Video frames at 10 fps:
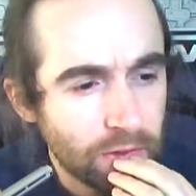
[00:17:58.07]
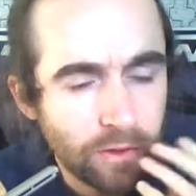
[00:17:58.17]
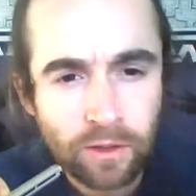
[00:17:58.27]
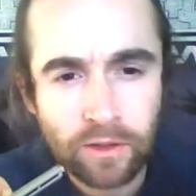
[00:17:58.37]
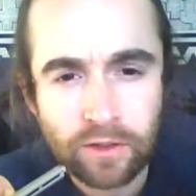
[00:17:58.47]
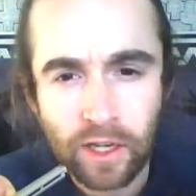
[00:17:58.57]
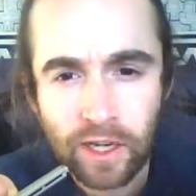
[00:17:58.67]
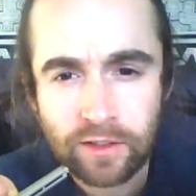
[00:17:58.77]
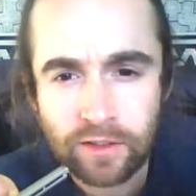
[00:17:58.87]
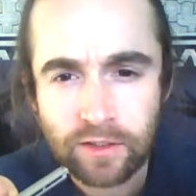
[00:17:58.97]
God is
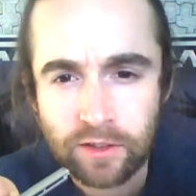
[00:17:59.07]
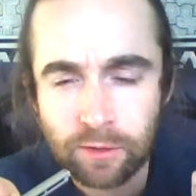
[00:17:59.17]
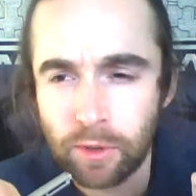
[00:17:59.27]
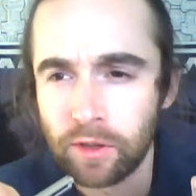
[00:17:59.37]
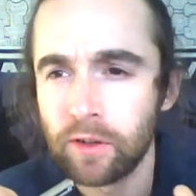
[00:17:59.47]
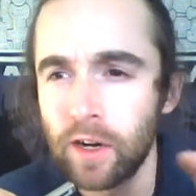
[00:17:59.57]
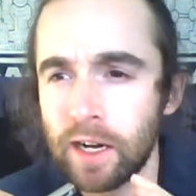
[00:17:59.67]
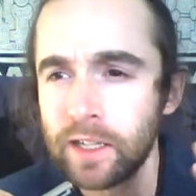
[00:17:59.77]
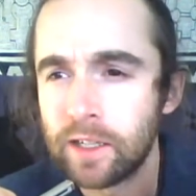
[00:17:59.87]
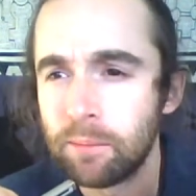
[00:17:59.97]
essence, but there
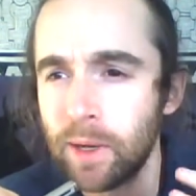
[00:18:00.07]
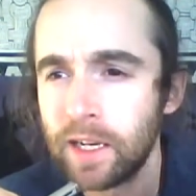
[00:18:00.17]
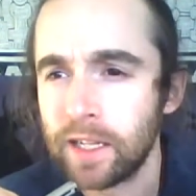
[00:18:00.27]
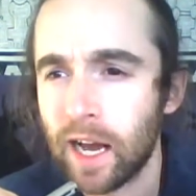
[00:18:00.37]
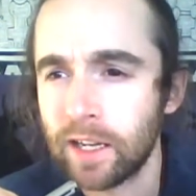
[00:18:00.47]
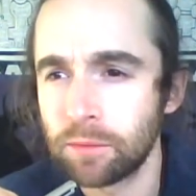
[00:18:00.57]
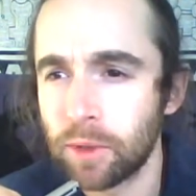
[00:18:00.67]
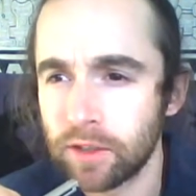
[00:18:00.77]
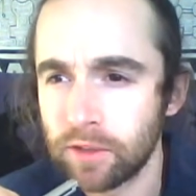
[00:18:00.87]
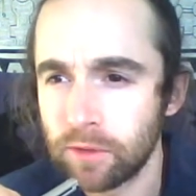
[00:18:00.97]
are many
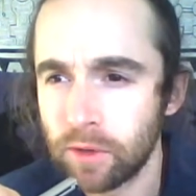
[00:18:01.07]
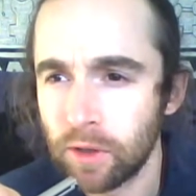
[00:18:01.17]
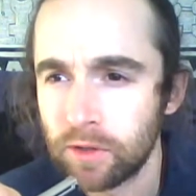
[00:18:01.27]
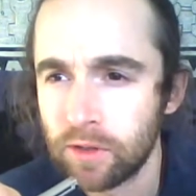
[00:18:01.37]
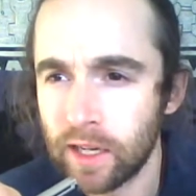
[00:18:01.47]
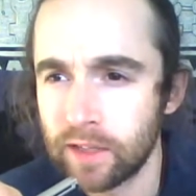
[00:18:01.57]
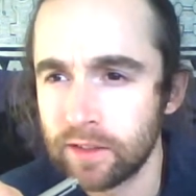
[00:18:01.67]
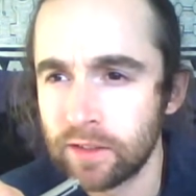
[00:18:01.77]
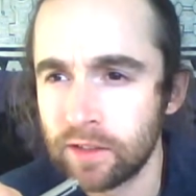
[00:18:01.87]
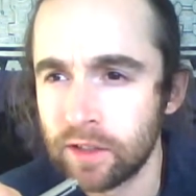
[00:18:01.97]
aspects of God,
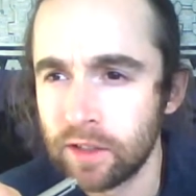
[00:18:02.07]
and